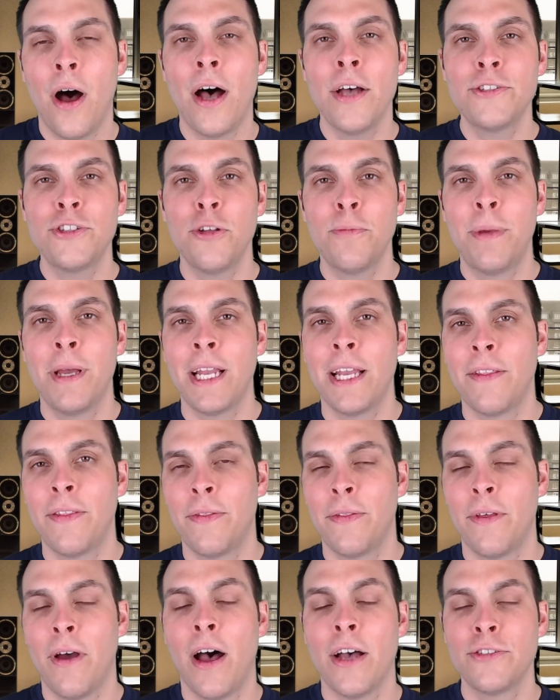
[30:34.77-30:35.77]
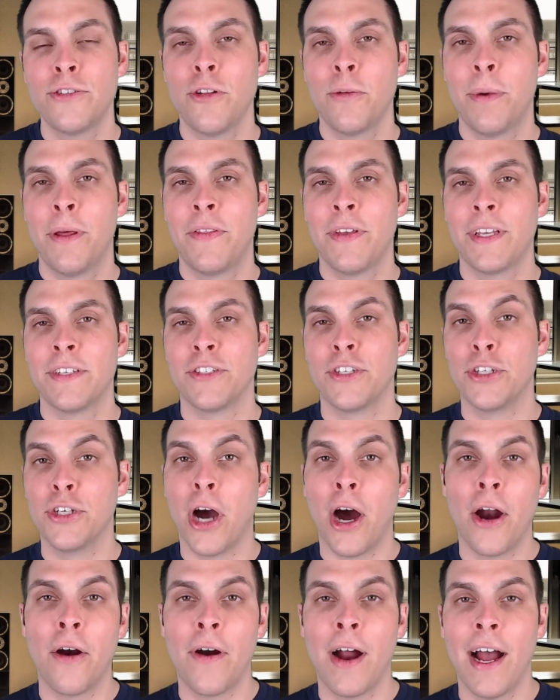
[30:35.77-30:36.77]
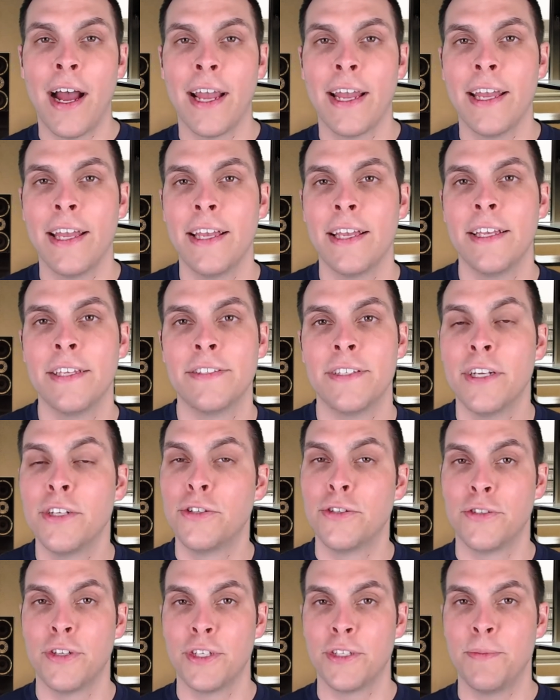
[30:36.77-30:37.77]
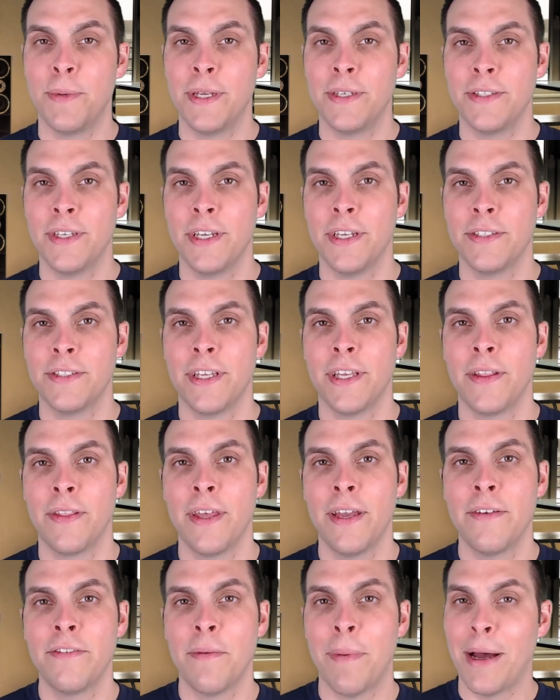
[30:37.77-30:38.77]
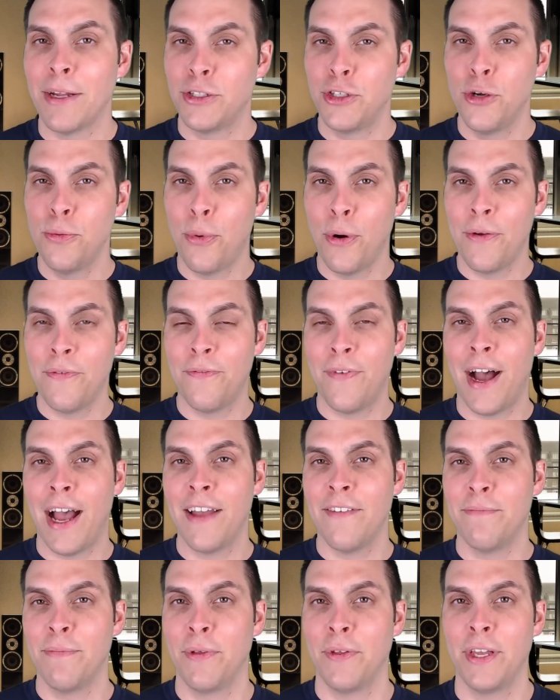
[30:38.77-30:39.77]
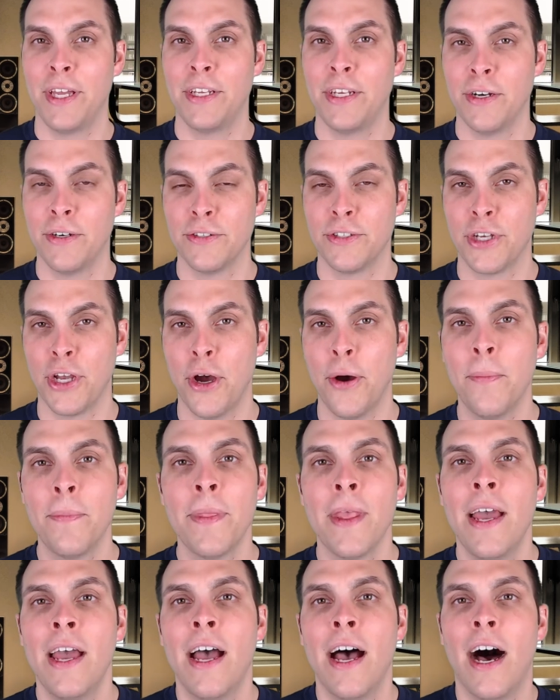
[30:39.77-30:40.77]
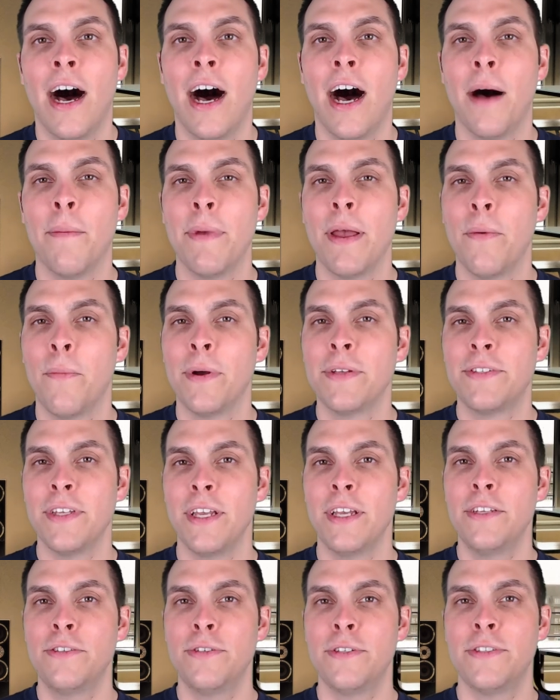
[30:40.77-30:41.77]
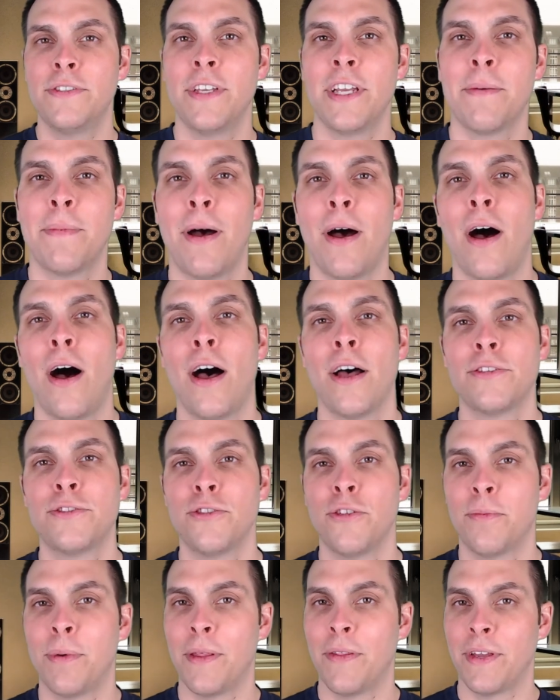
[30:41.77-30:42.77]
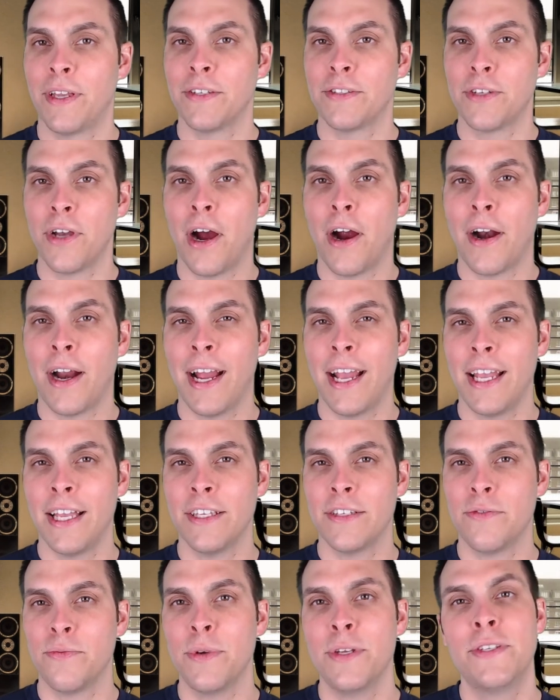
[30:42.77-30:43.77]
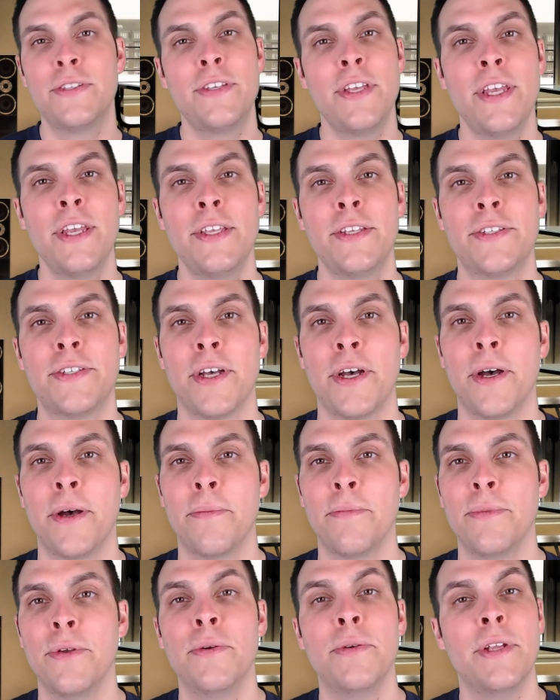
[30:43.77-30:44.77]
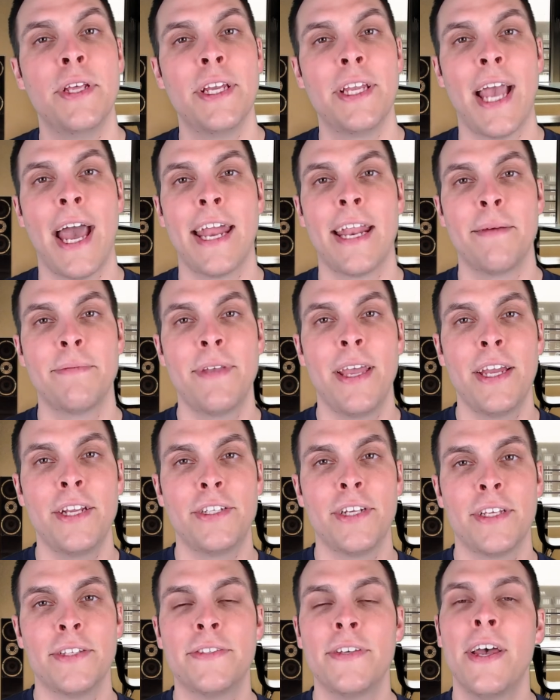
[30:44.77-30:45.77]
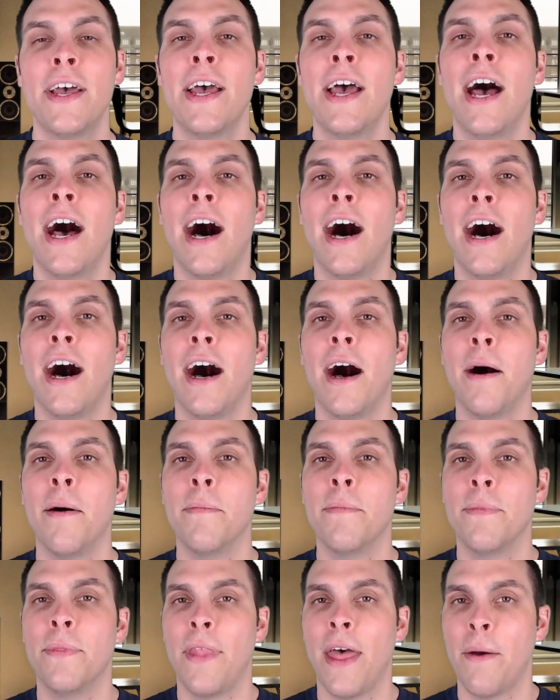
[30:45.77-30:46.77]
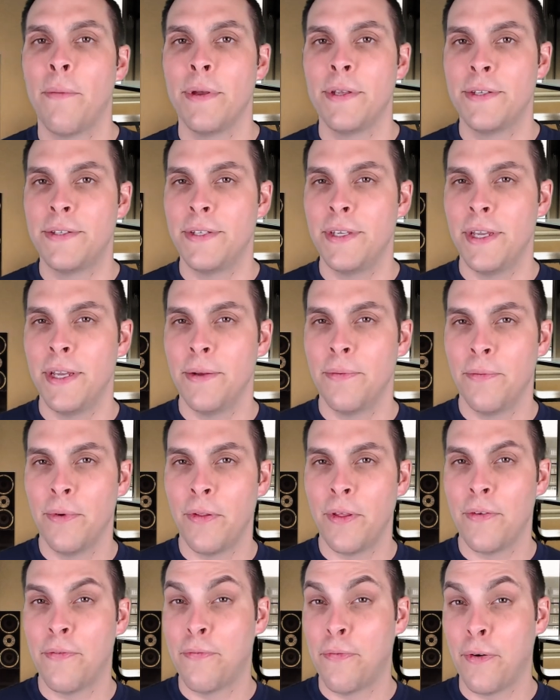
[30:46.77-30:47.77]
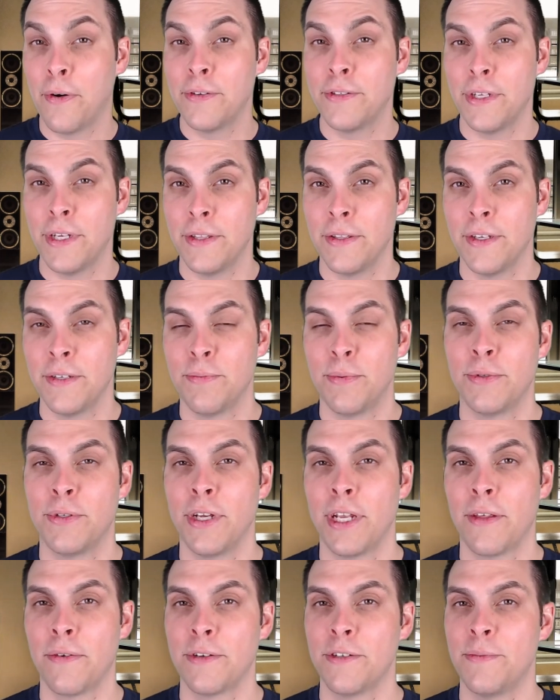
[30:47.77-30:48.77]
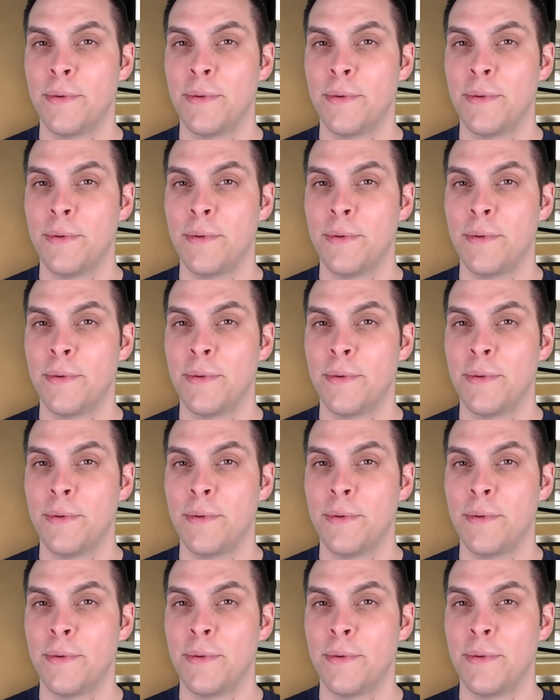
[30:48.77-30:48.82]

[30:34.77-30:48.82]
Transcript: Australopithecus, garhi is an interesting species. It lived about 2.5 million years ago. Um, and what's interesting about Australopithecus garhi is we see some unique adaptations um, that we see really first in this particular